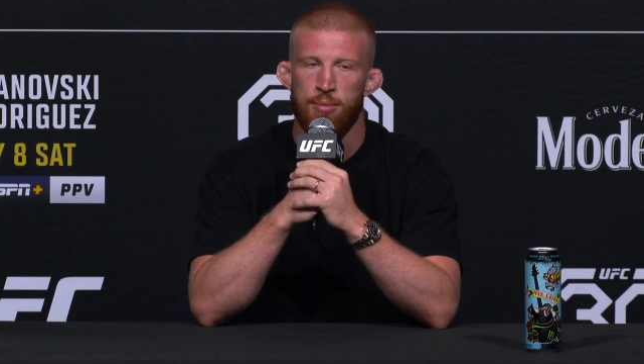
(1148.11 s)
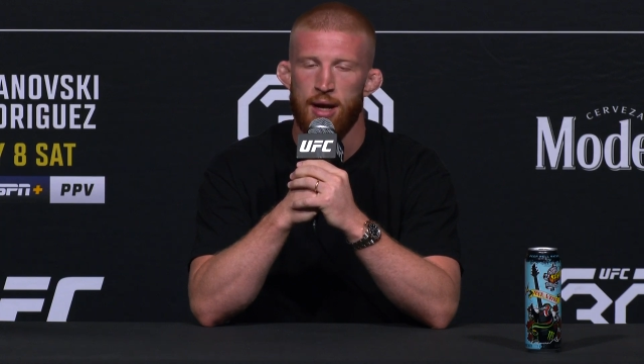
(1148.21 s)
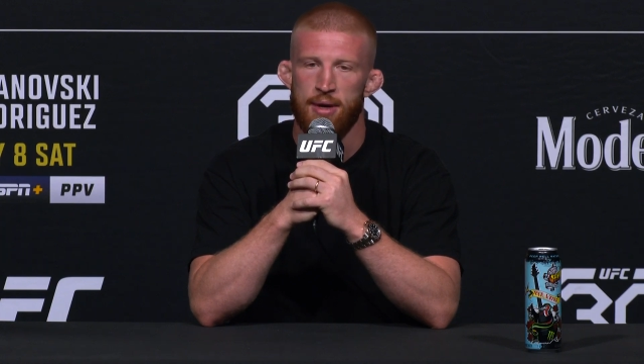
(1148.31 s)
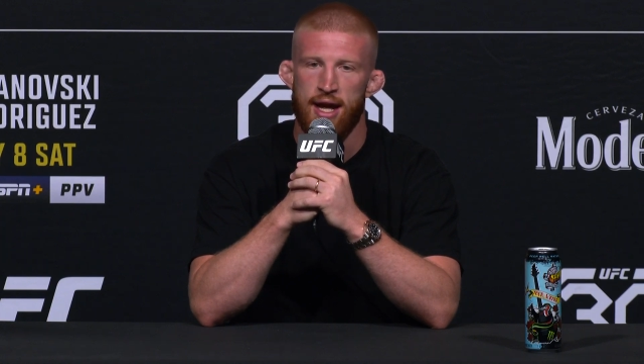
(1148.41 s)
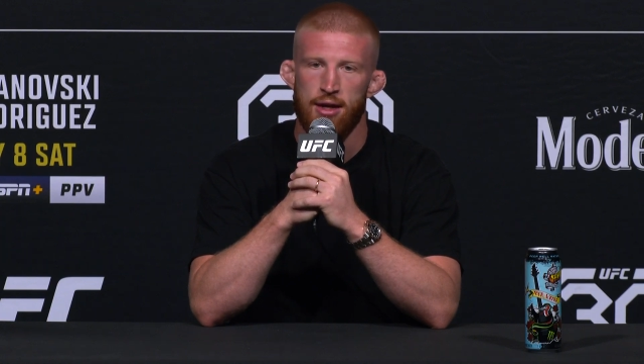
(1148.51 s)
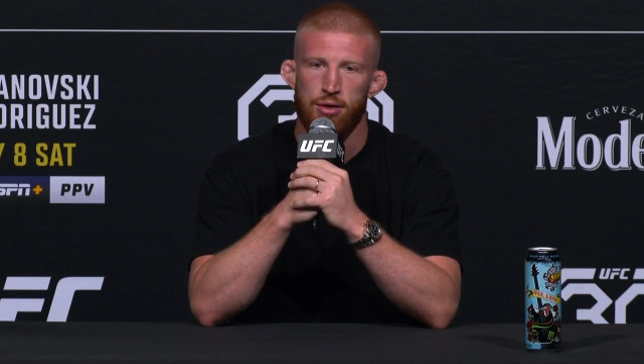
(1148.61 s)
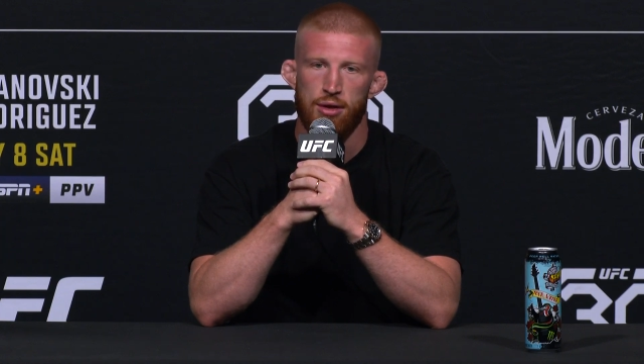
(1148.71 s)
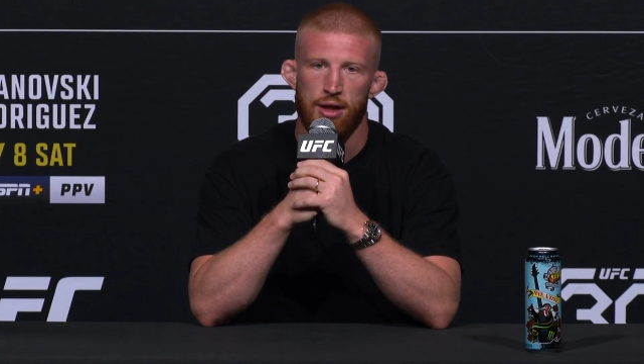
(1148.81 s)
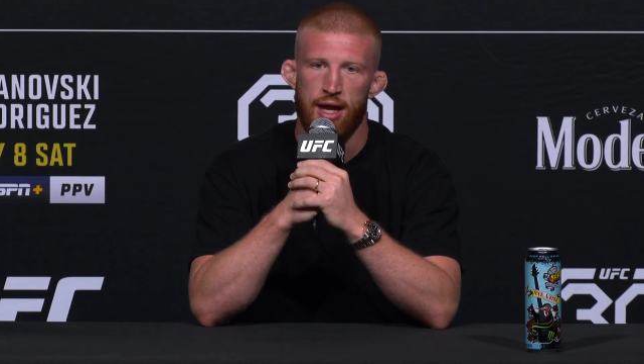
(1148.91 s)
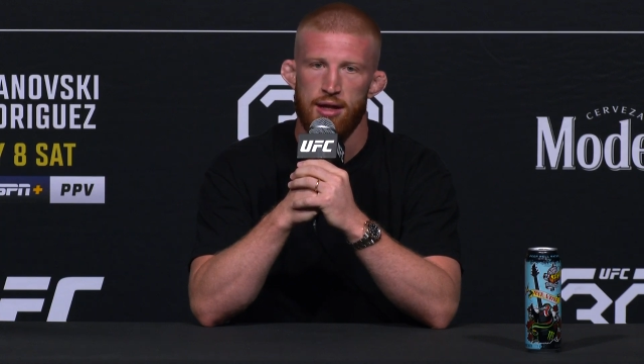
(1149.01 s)
but I'm going to handle
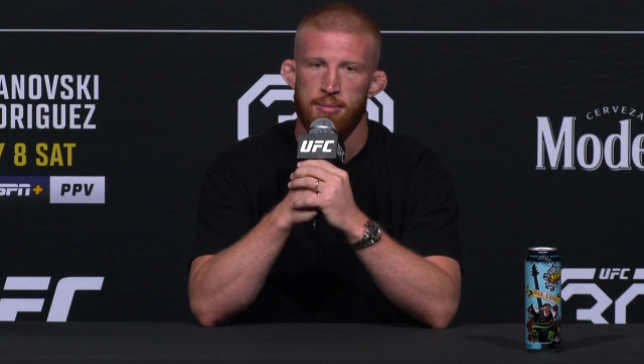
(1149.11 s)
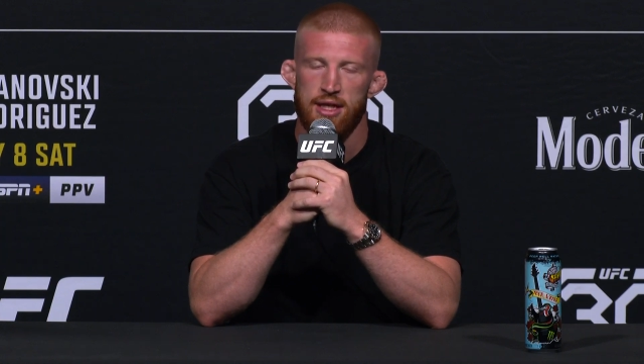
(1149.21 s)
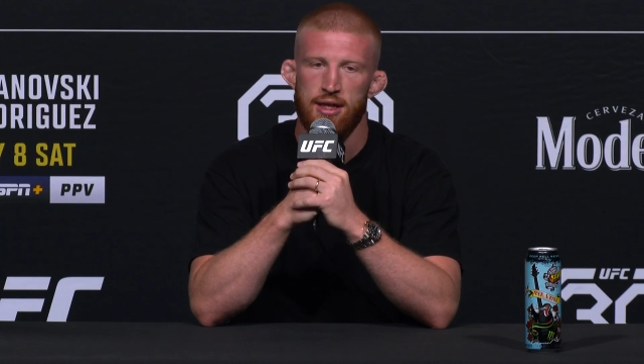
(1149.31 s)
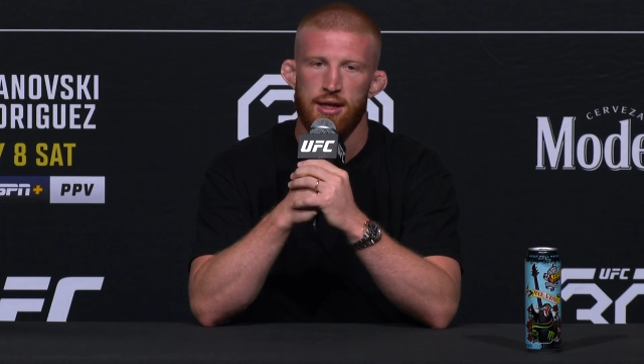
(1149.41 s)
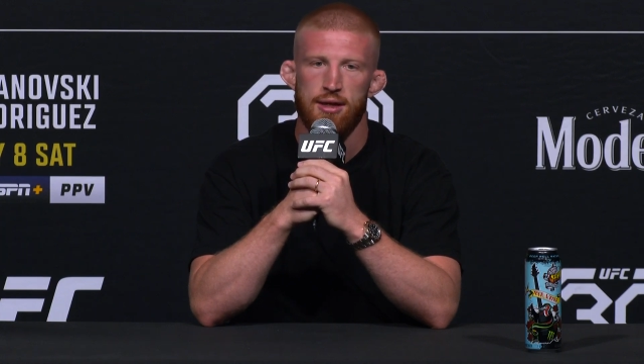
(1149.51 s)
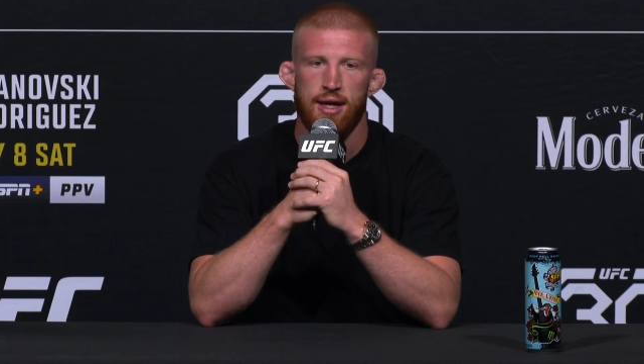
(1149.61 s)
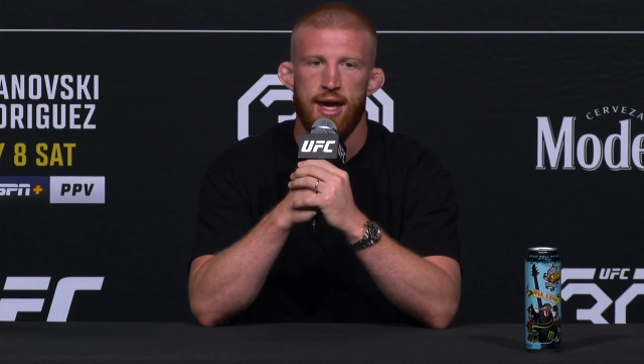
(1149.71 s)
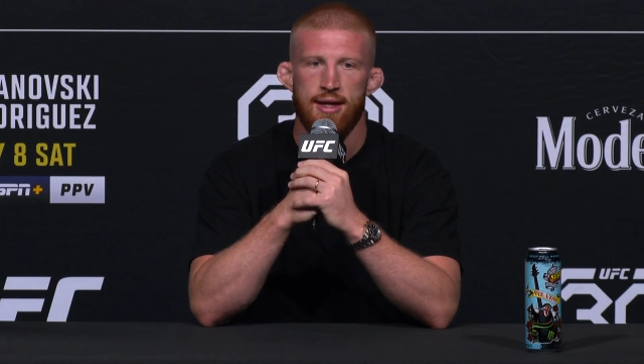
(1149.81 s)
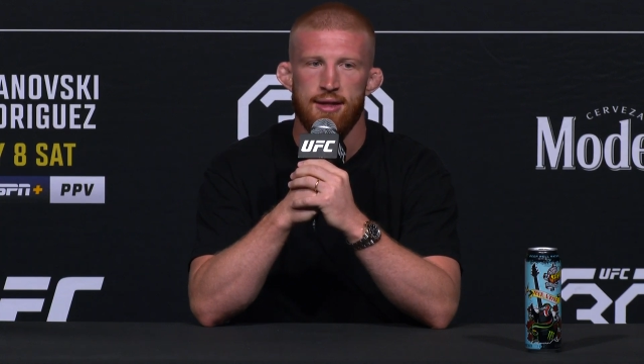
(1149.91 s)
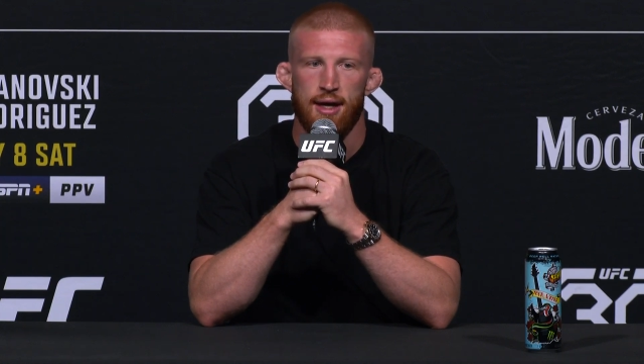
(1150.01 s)
a lot of the media
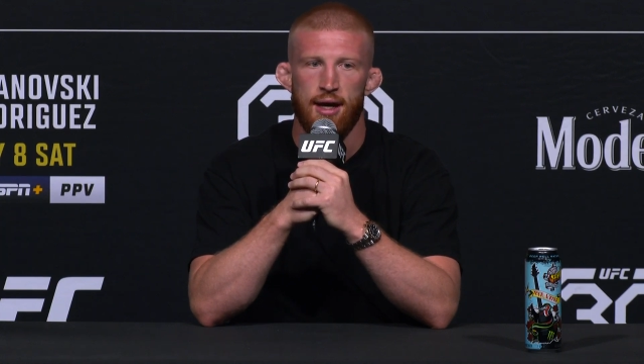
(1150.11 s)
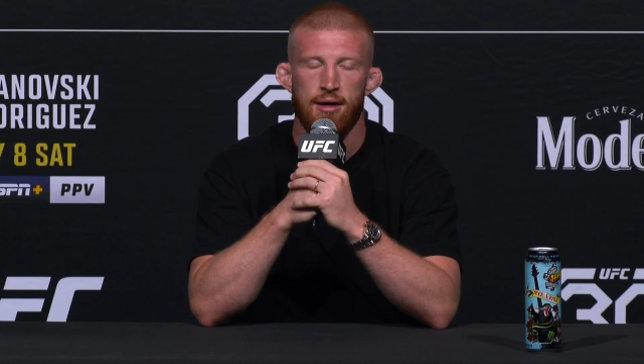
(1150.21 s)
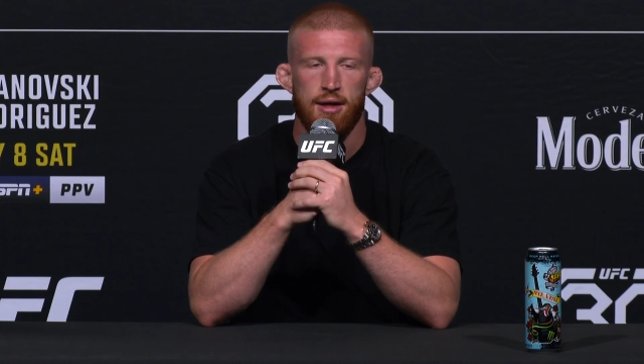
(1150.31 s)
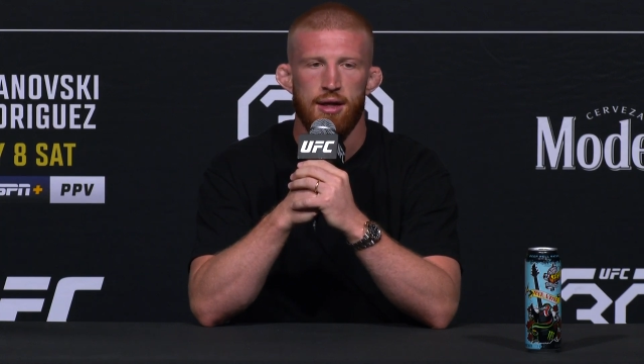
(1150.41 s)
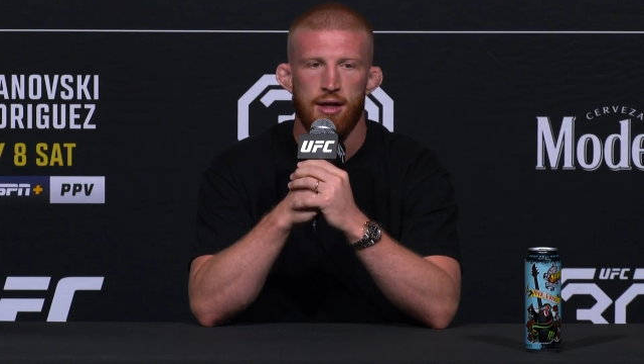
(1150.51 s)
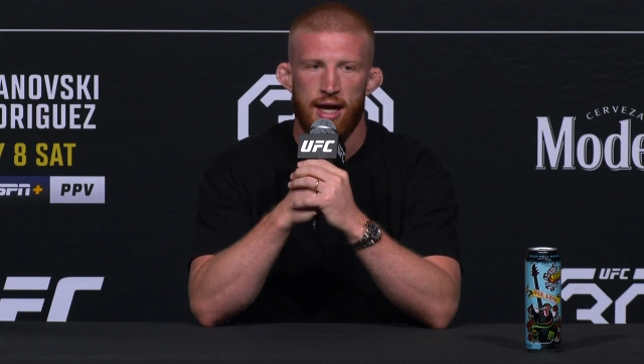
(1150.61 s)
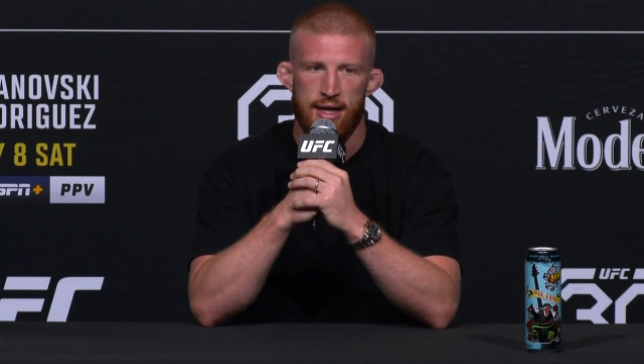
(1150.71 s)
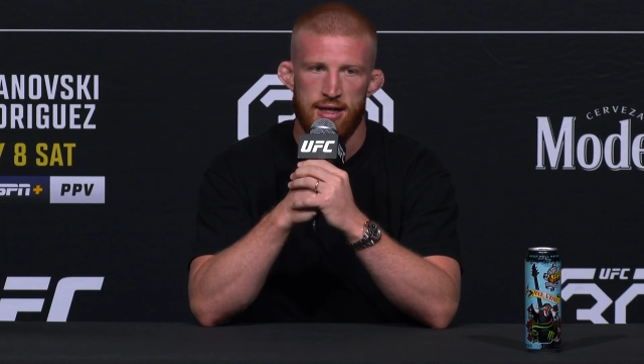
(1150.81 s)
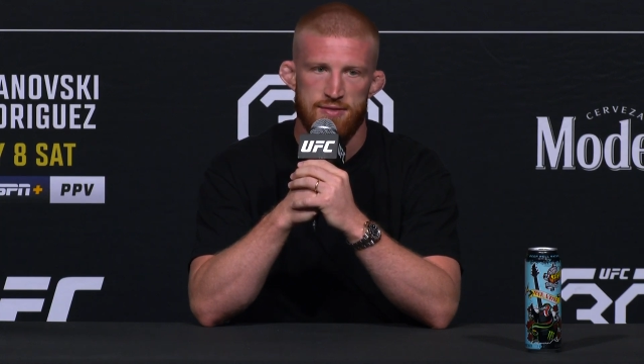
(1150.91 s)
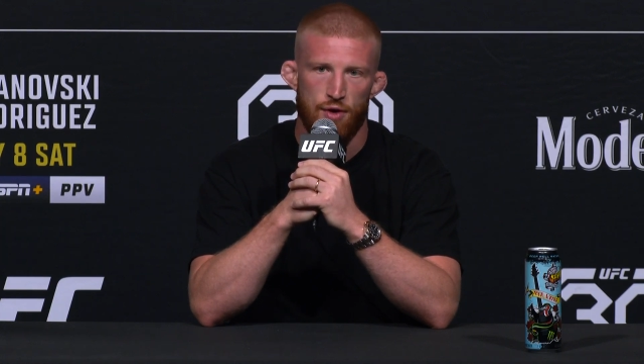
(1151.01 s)
and
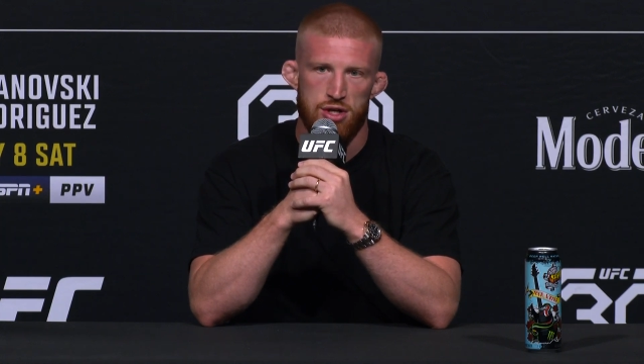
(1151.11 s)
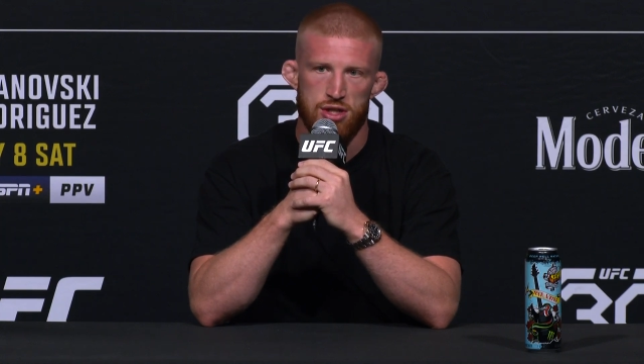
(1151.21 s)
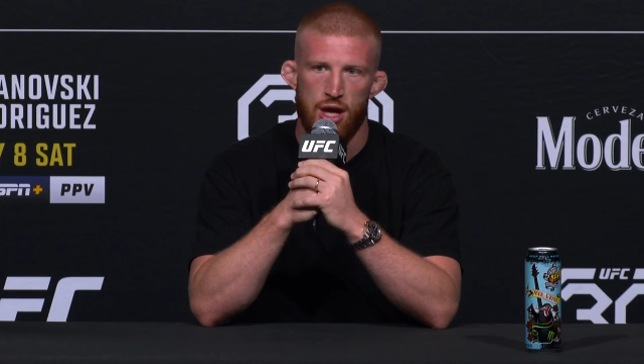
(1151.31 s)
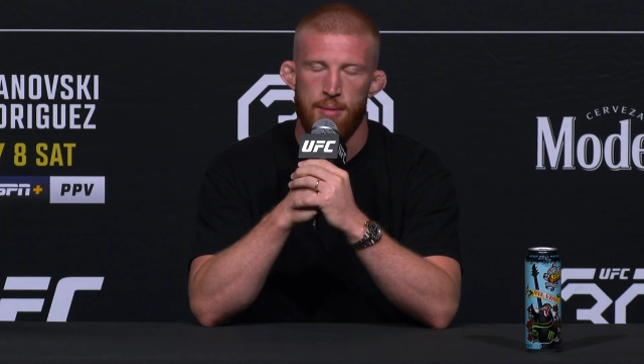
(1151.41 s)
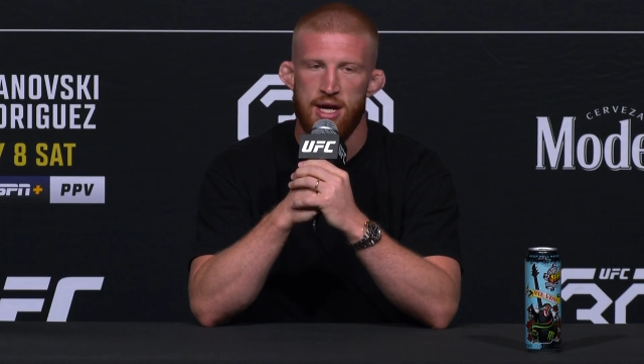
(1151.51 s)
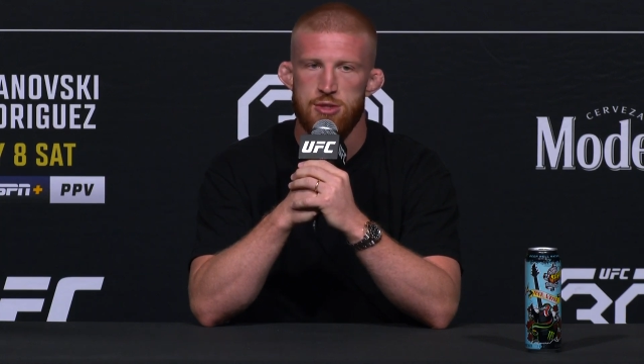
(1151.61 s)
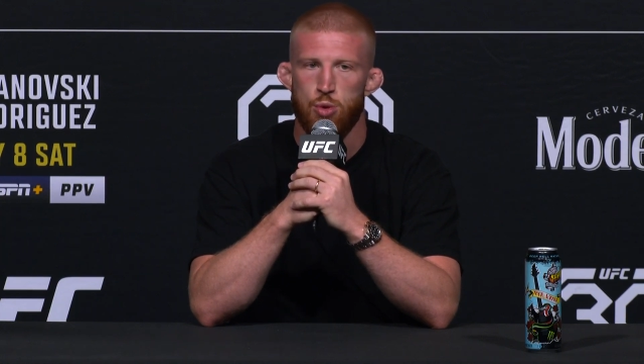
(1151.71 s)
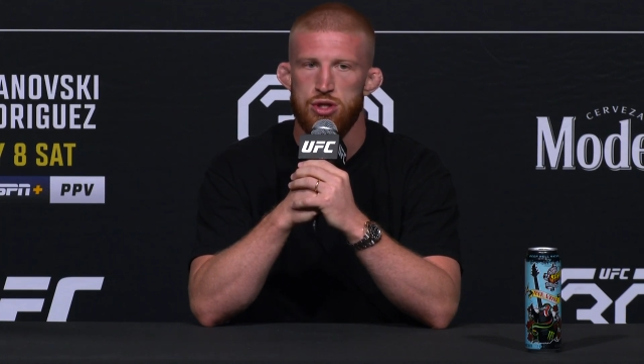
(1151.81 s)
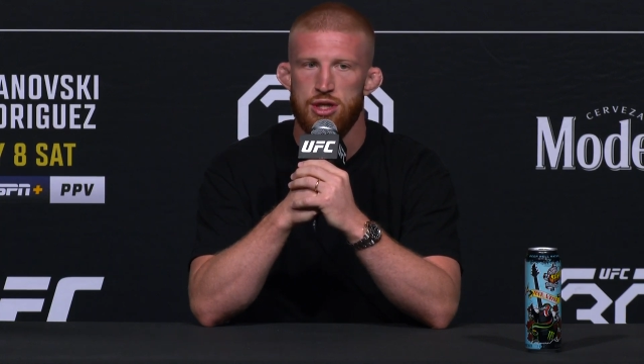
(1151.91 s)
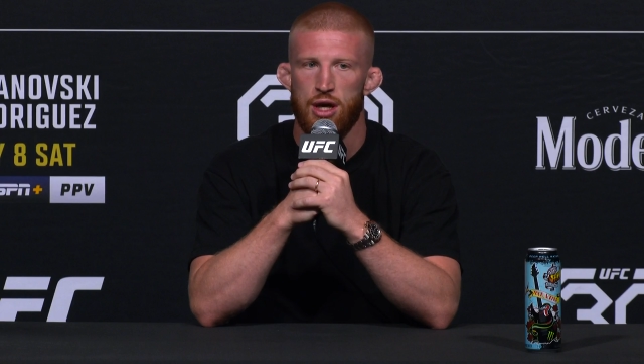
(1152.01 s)
as far as the combat
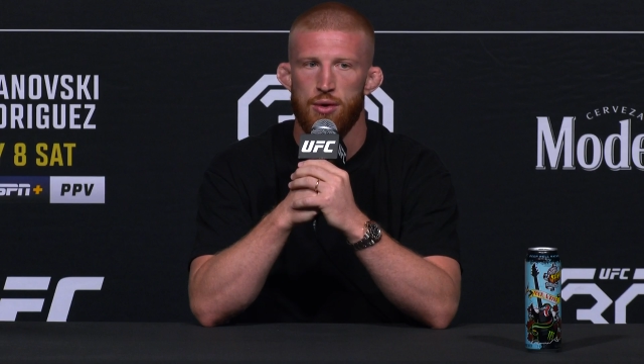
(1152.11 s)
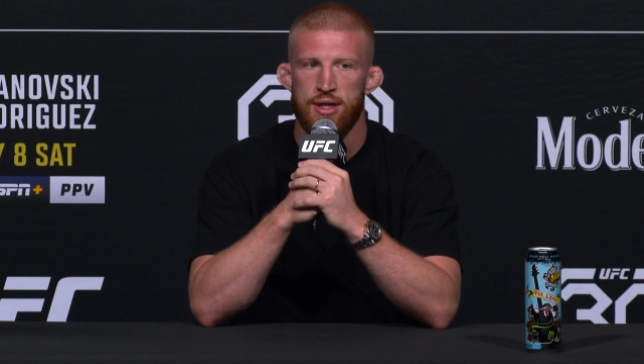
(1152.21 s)
sports go.